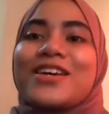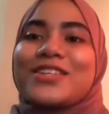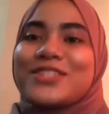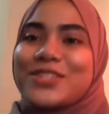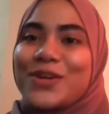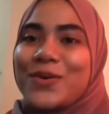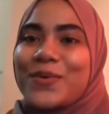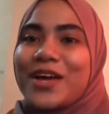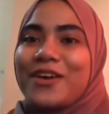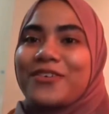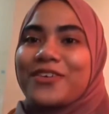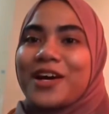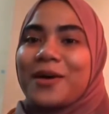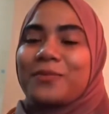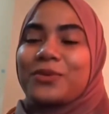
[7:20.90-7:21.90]
So we have
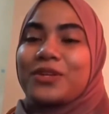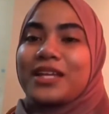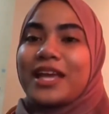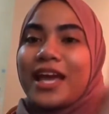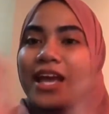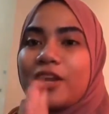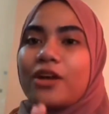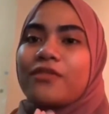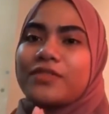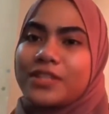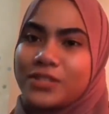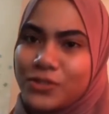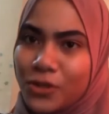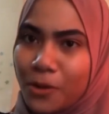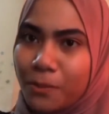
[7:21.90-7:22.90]
come to the end of this
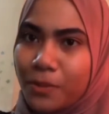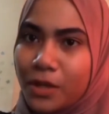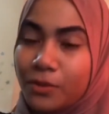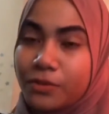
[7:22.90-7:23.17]
topic,